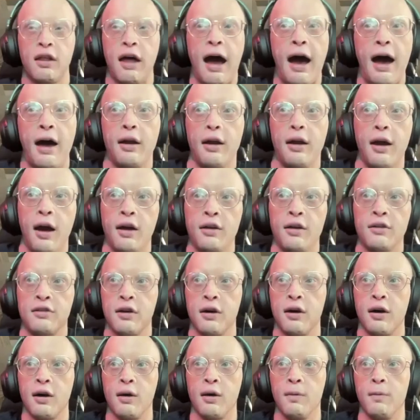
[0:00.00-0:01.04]
that as
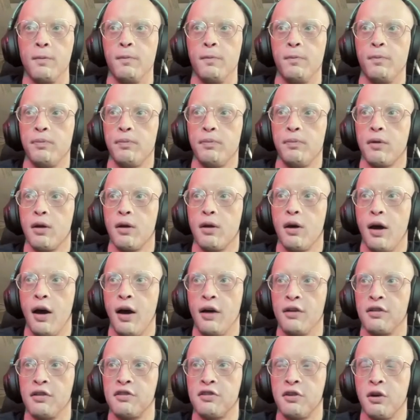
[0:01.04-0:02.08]
a
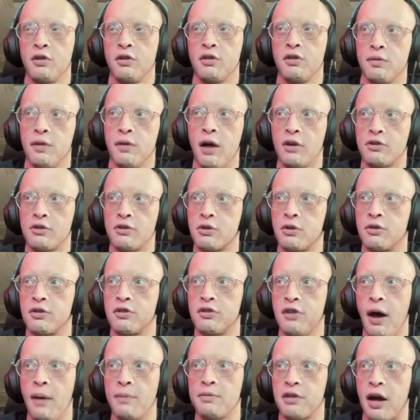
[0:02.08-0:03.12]
series of logical
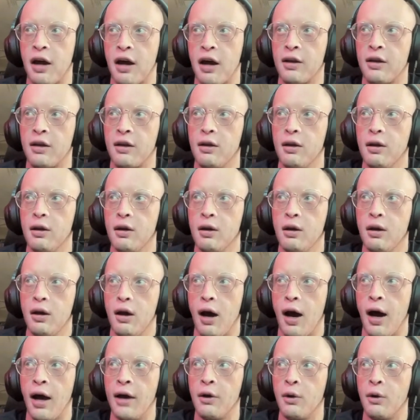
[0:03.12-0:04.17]
steps,
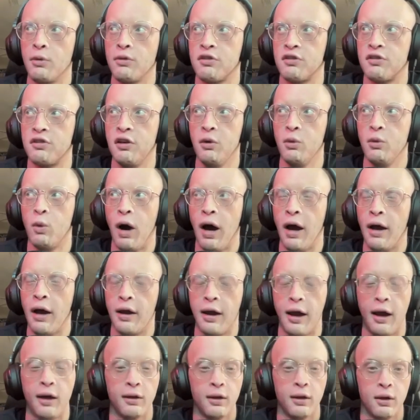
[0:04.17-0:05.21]
I don't see why
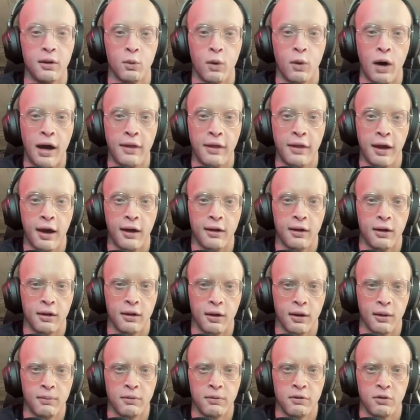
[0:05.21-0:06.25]
the
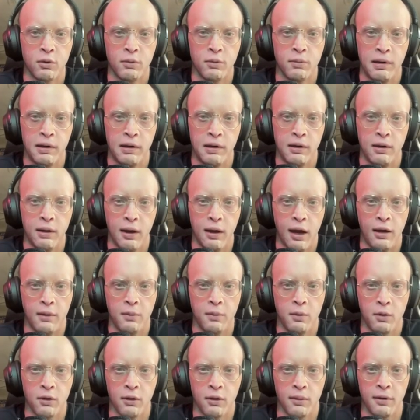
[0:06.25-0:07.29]
LLMs would be any
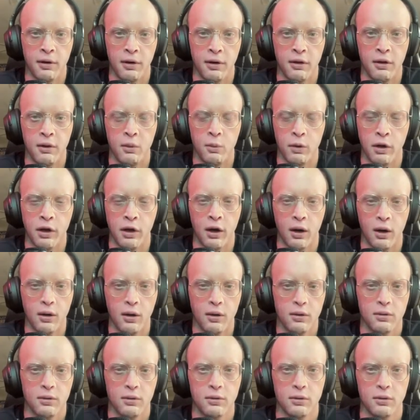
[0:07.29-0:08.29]
more limited than we are.